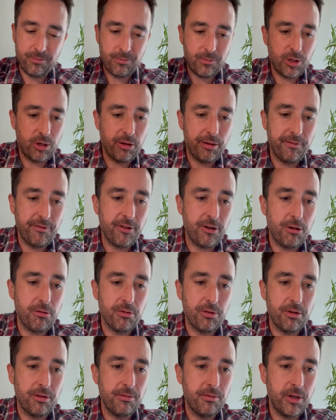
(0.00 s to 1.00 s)
going
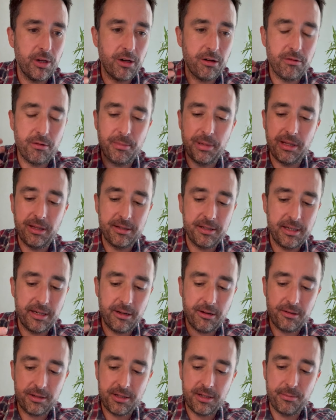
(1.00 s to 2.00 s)
forward, your ability,
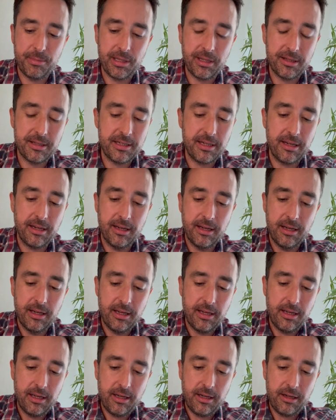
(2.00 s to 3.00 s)
your stability,
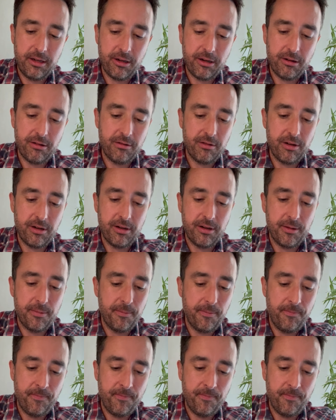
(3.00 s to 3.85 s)
your